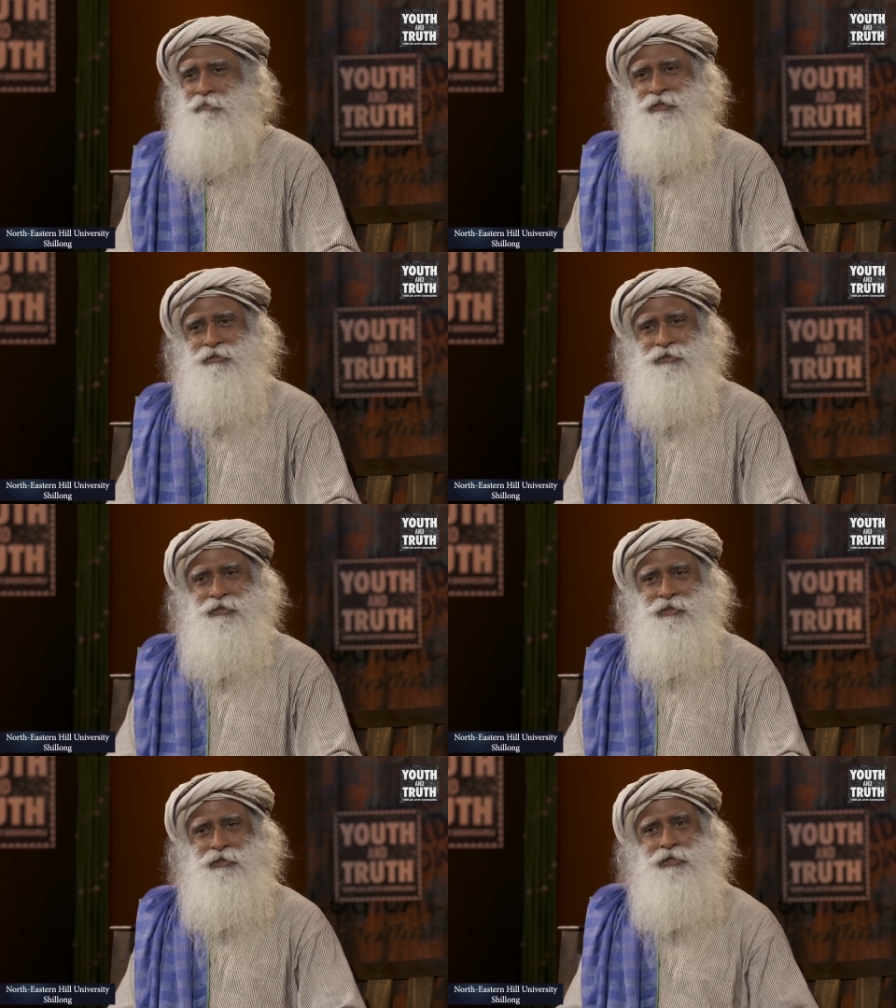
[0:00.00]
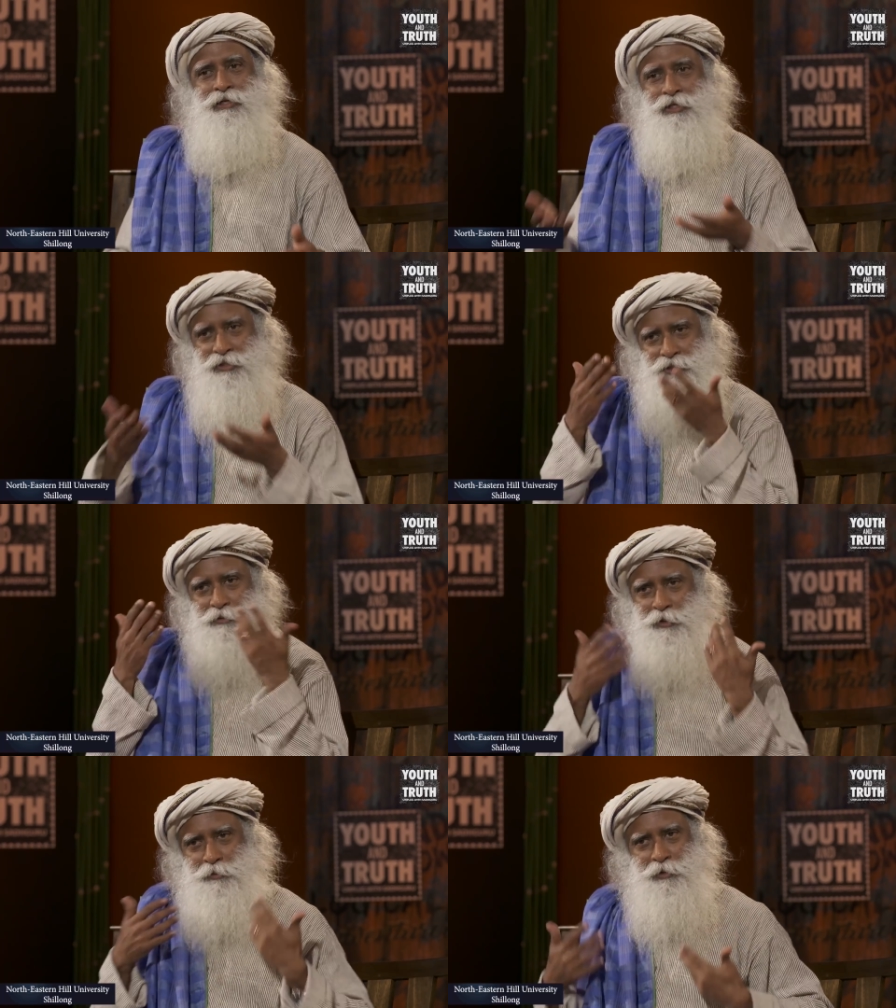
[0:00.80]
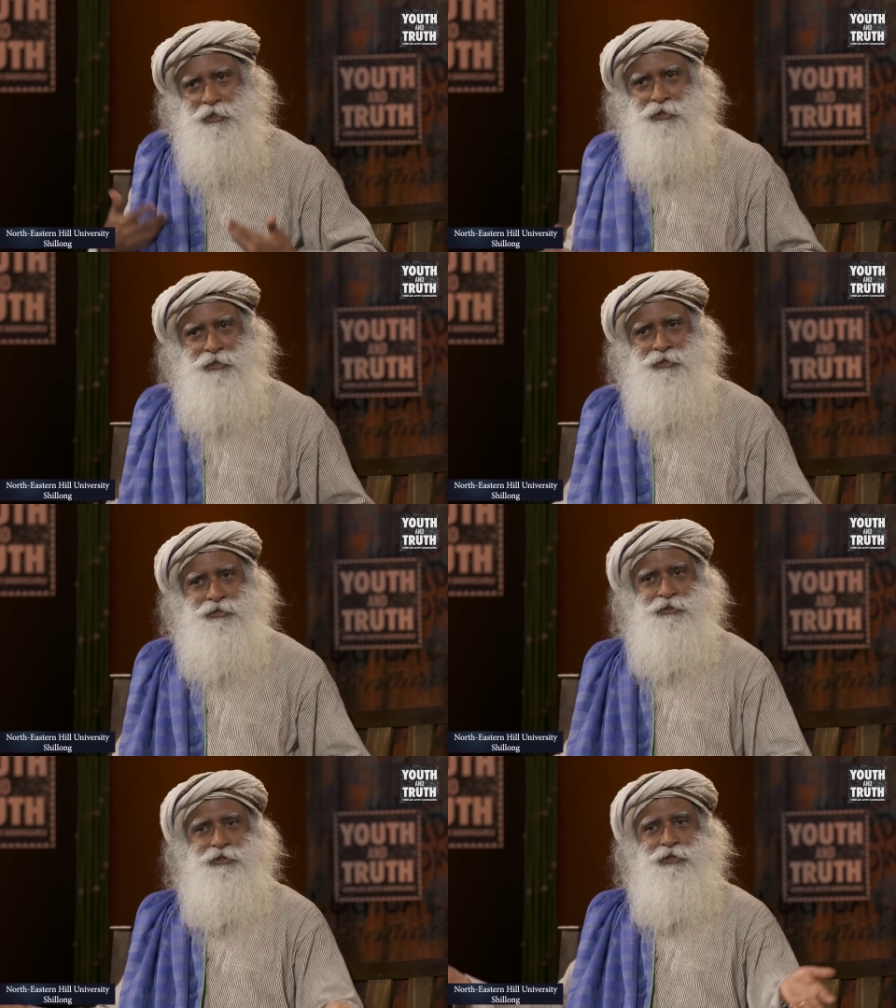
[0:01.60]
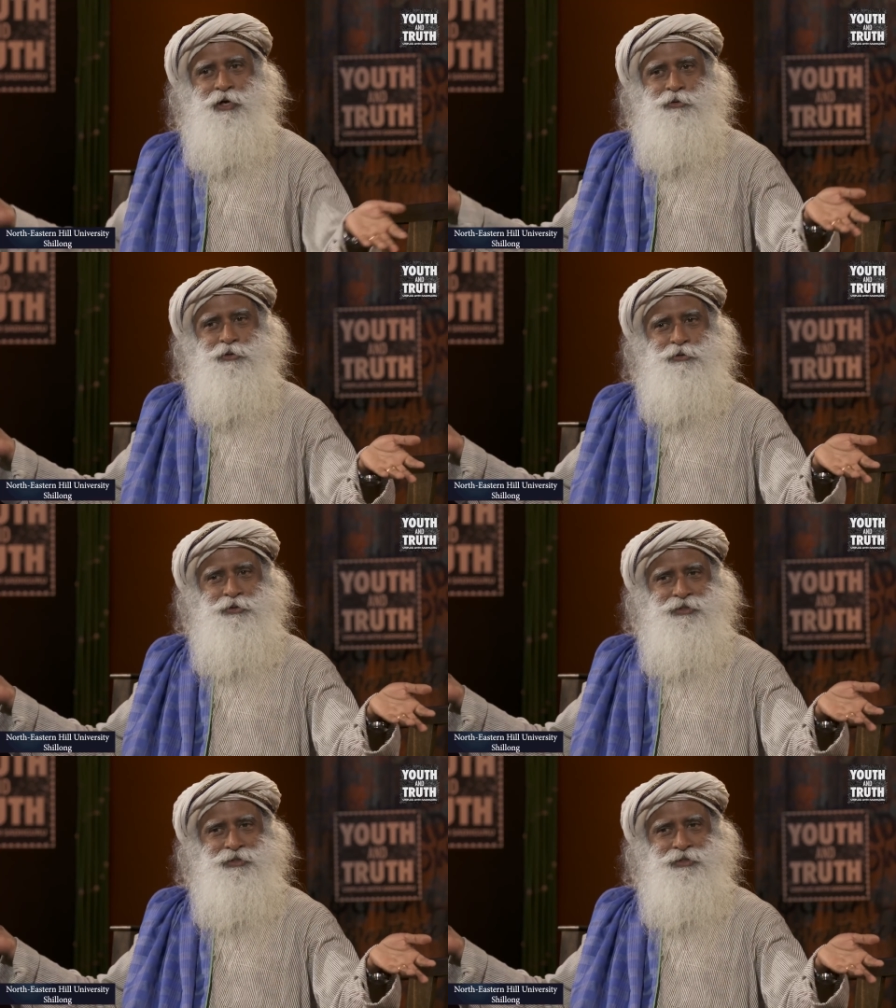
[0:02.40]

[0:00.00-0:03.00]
But indications must be there, isn't it, how to use